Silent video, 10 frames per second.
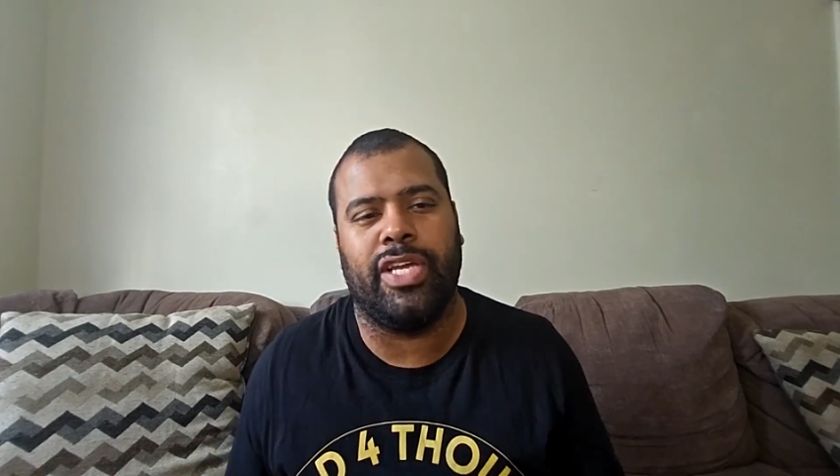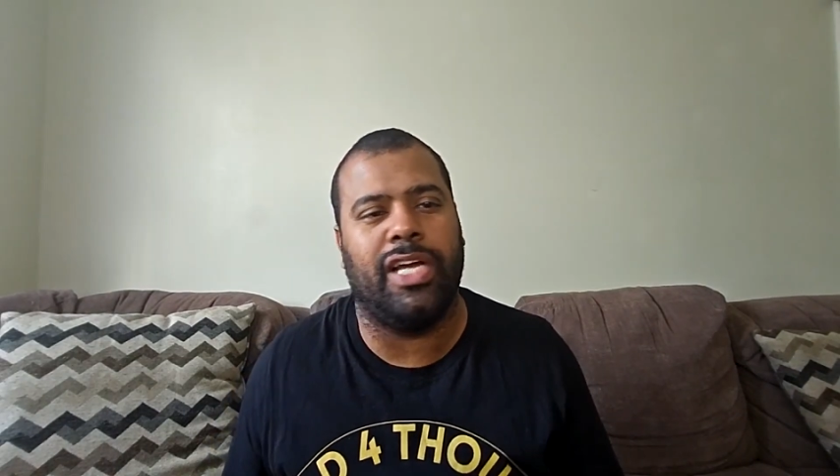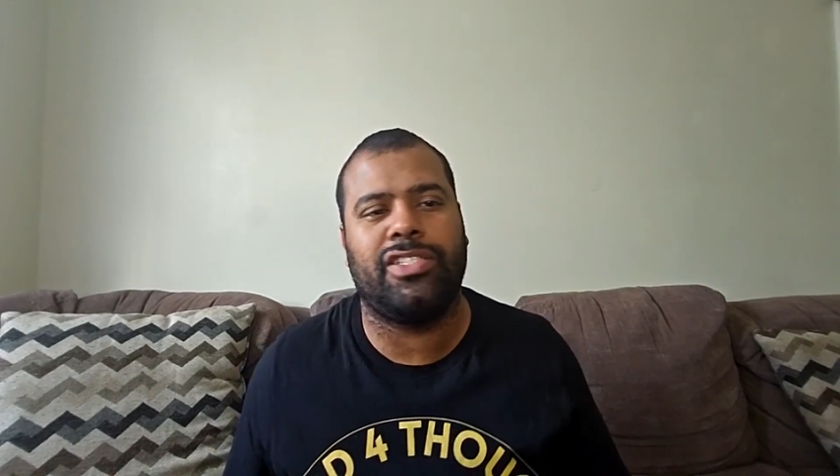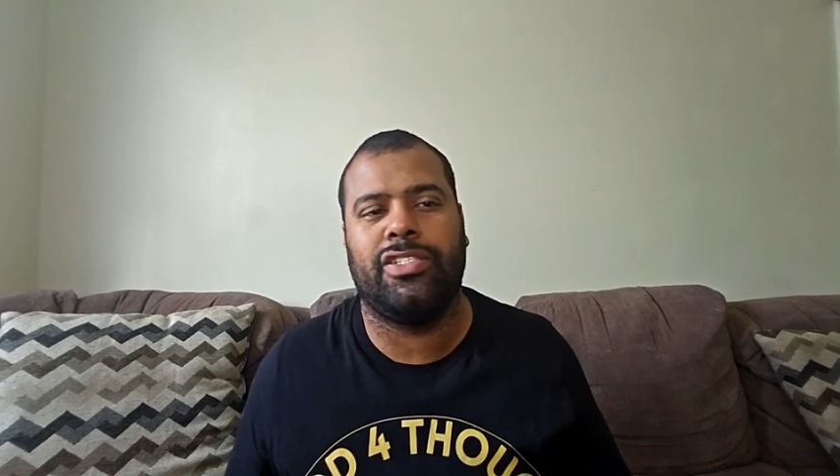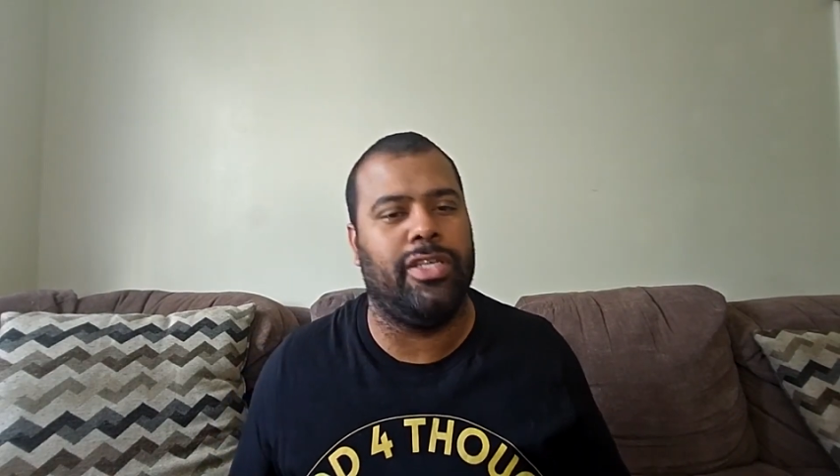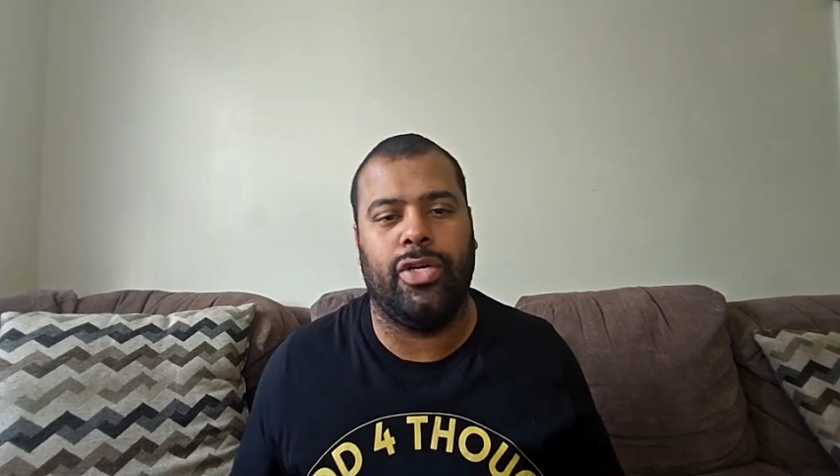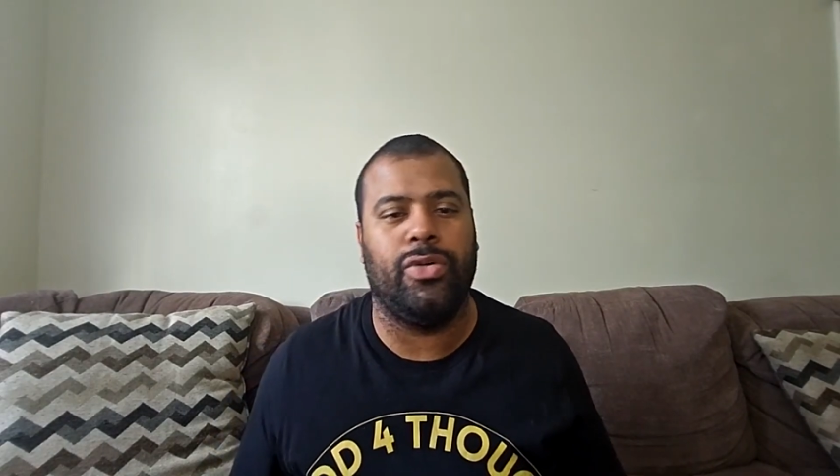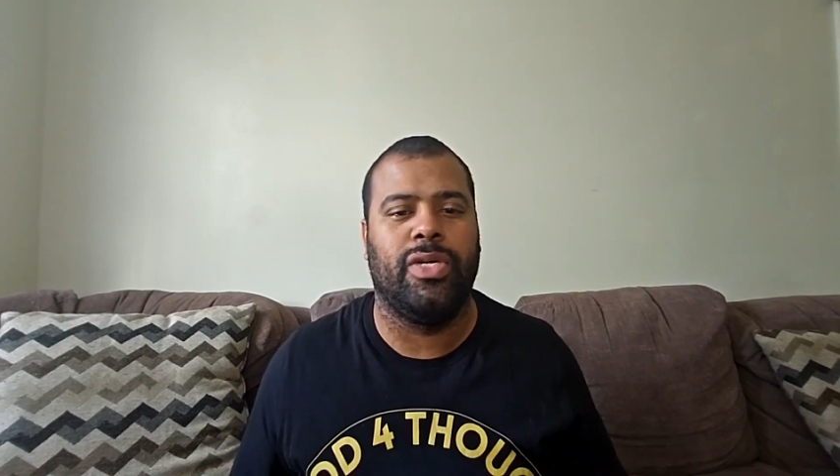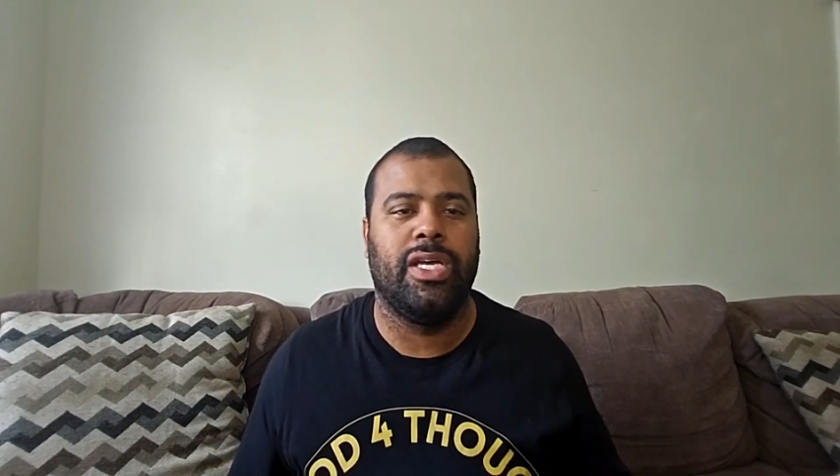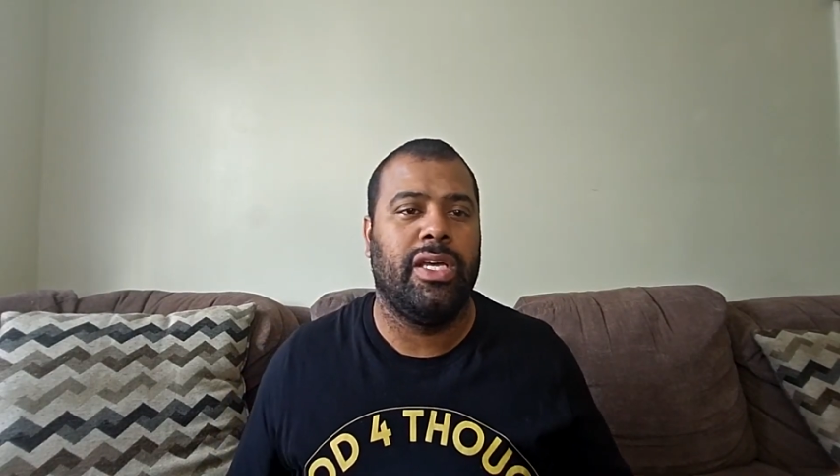y'all should
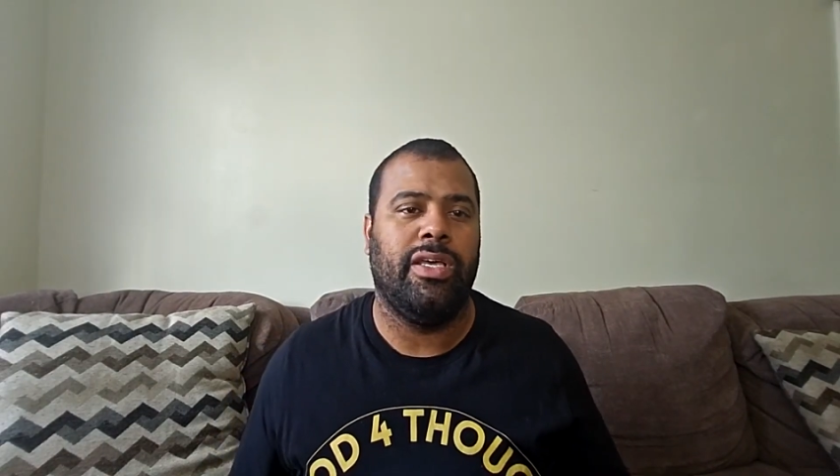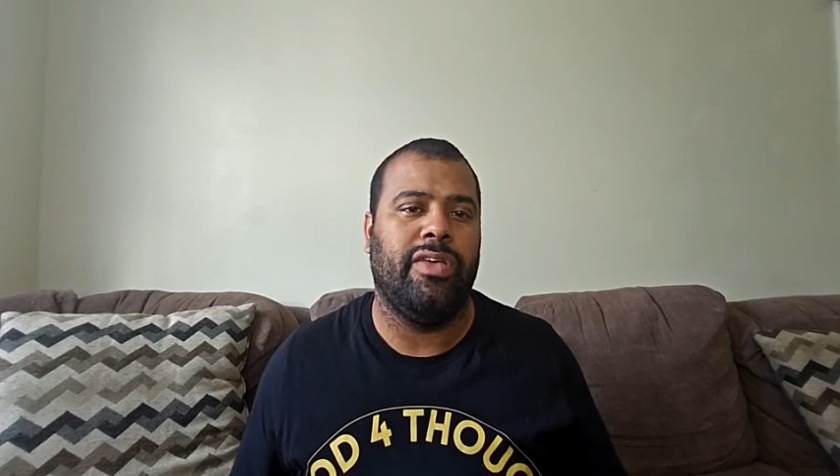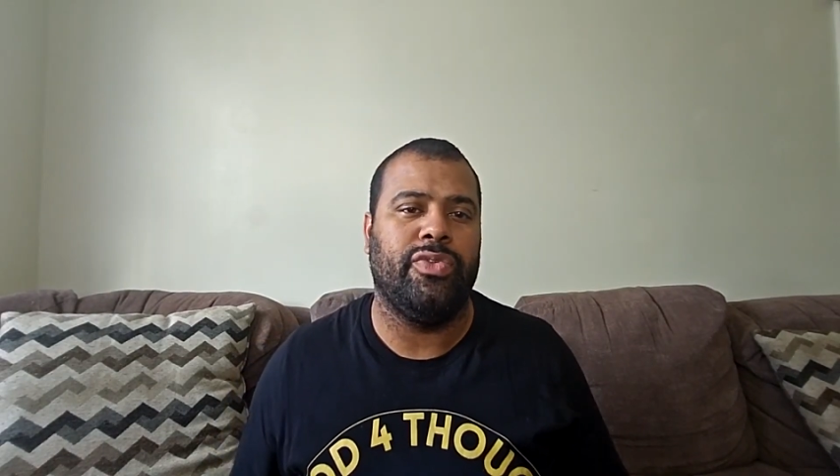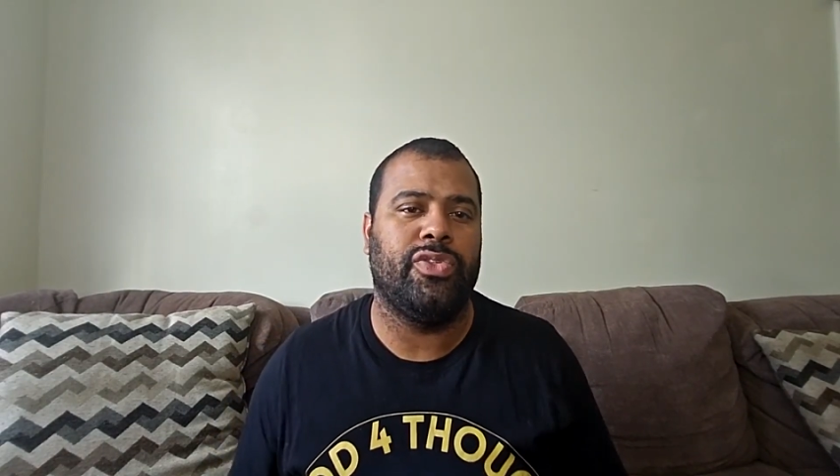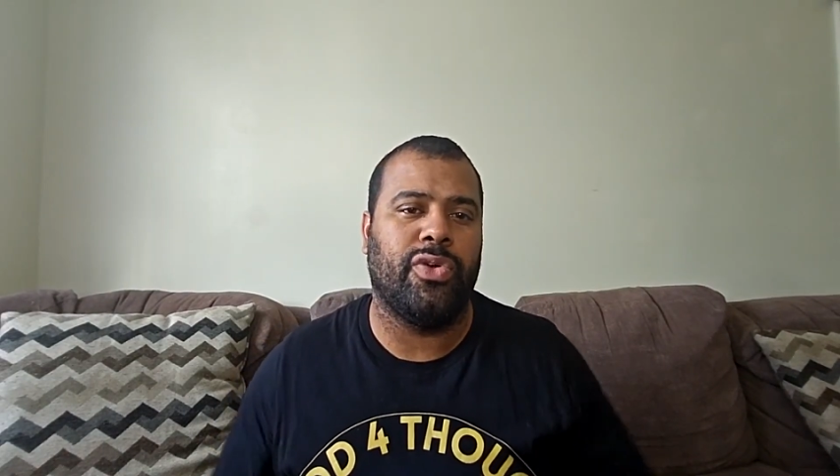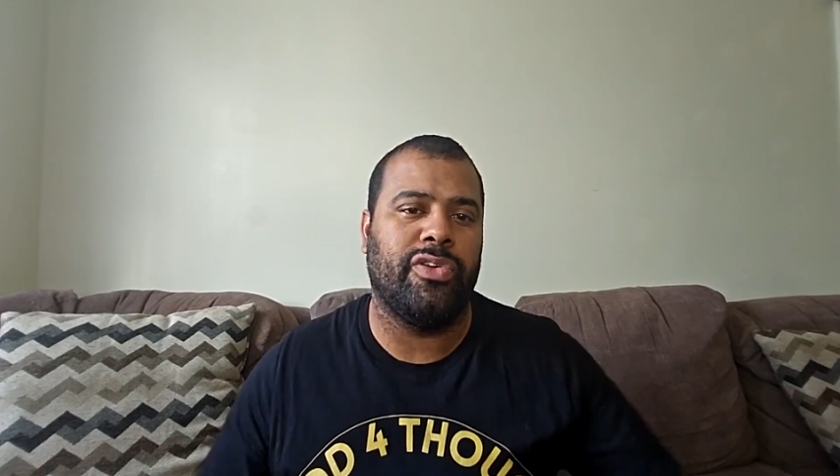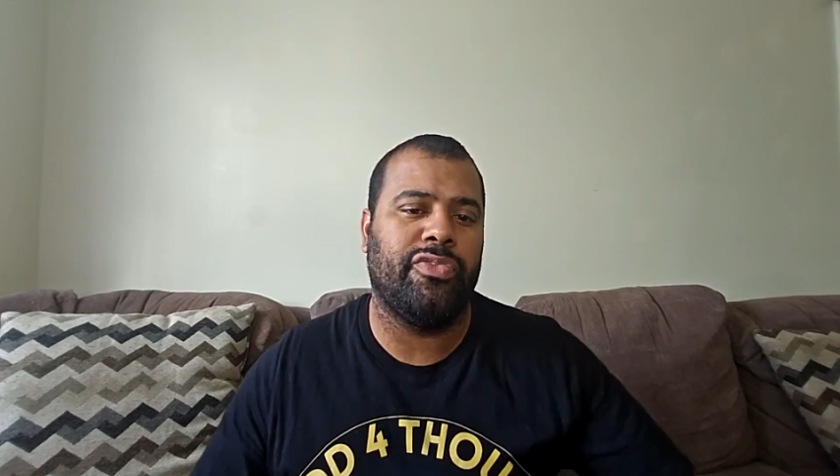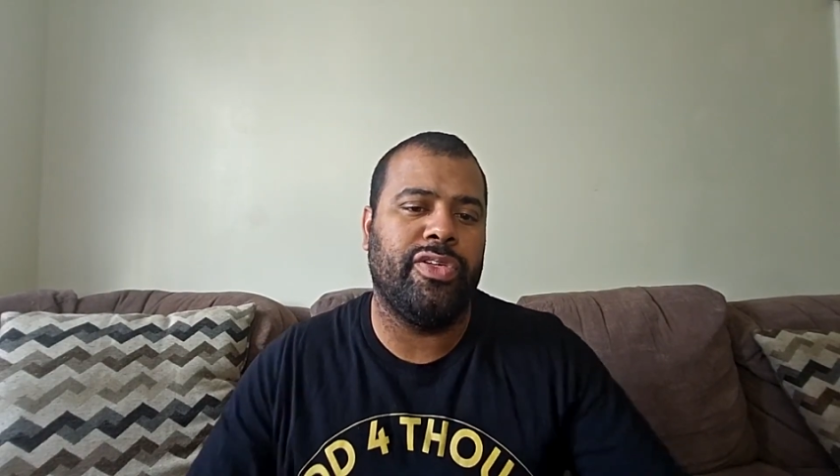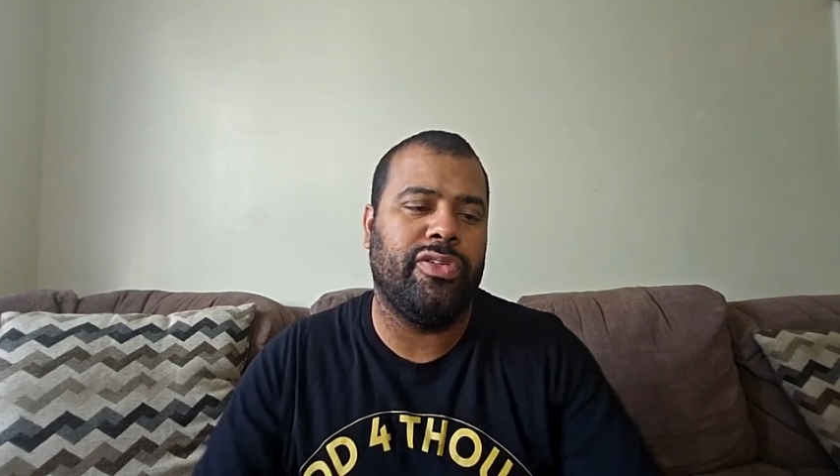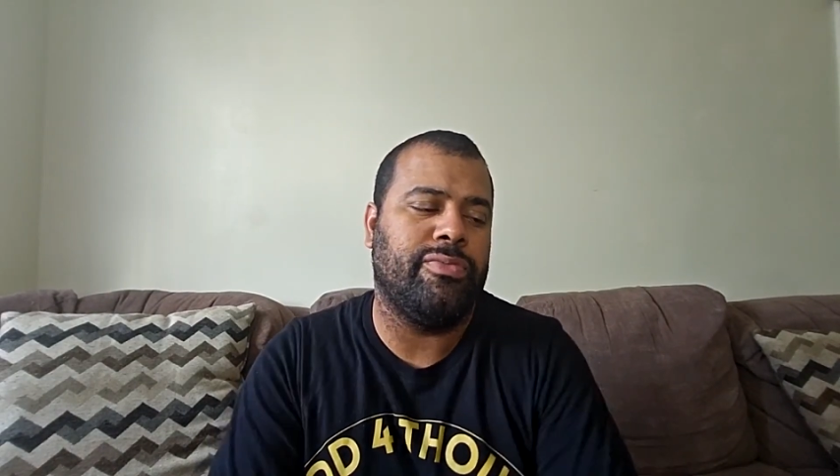know if you saw the
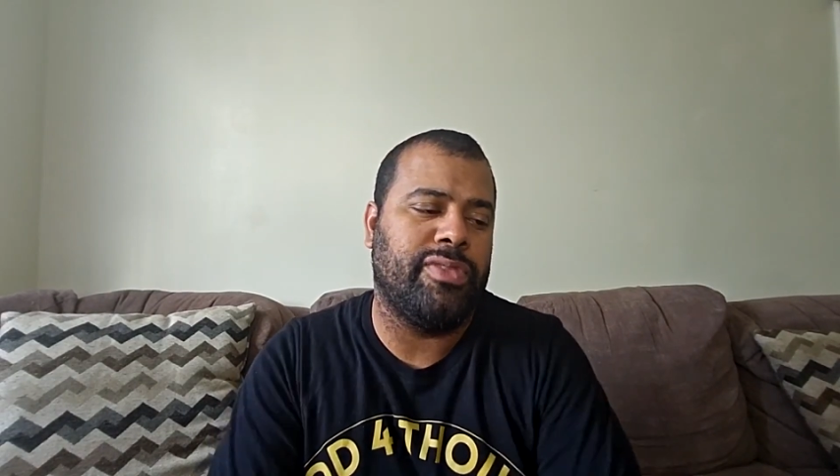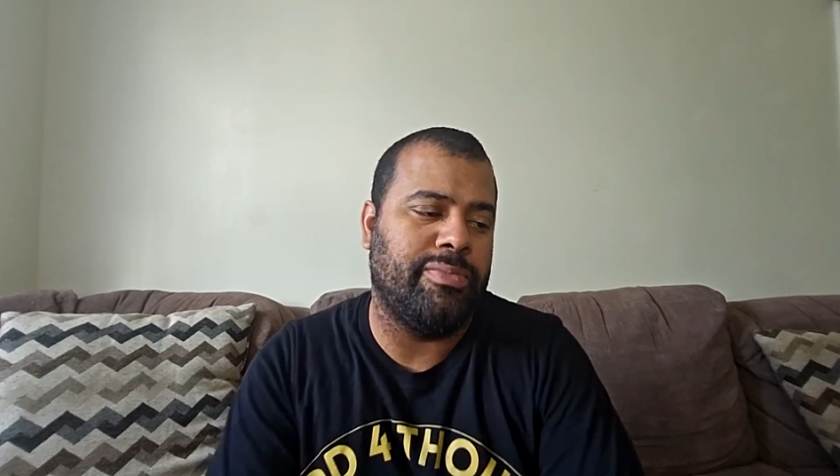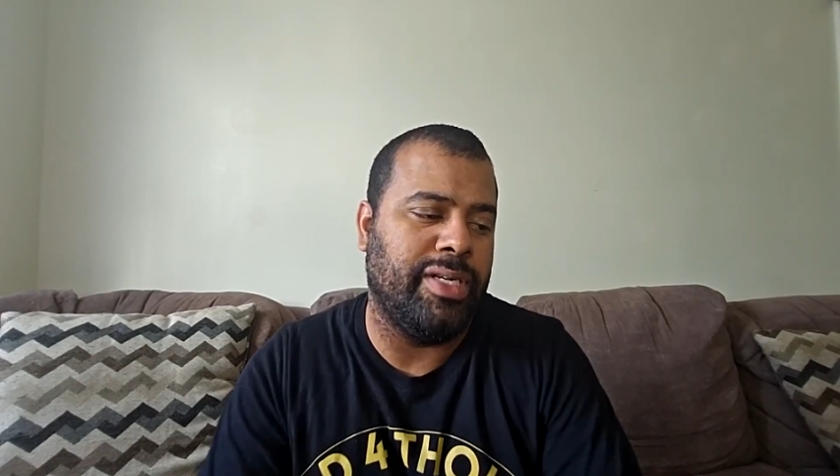films.